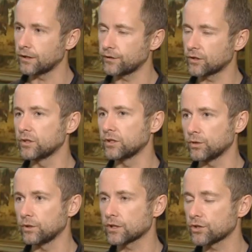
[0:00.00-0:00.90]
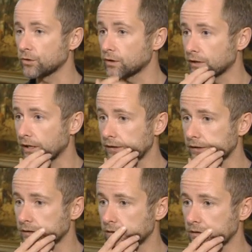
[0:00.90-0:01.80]
if you're going to do a show like that
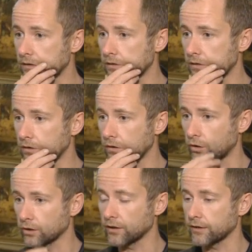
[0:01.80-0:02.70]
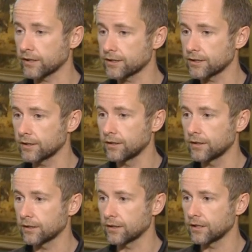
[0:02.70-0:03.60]
or like this,
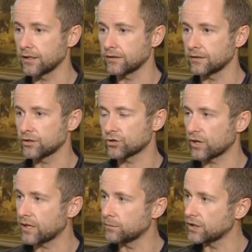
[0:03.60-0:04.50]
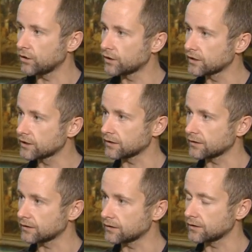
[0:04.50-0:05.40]
then just try and be honest
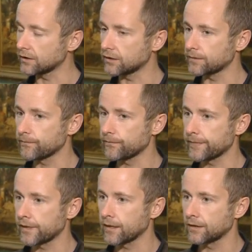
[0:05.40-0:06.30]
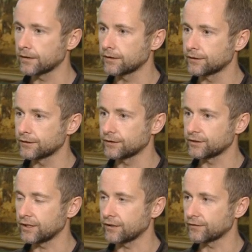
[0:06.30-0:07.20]
and, you know,
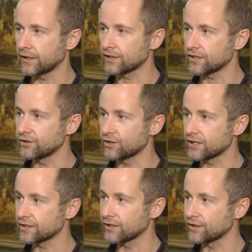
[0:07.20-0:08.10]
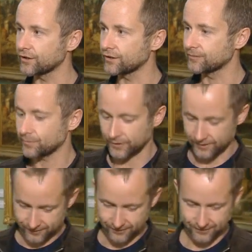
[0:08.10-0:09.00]
see if that's interesting or not. But
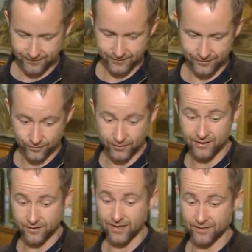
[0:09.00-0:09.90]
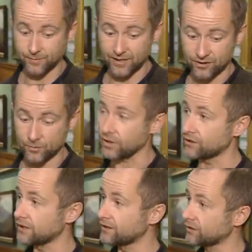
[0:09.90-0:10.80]
so that's basically what I
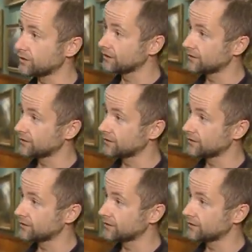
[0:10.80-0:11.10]
tried to do.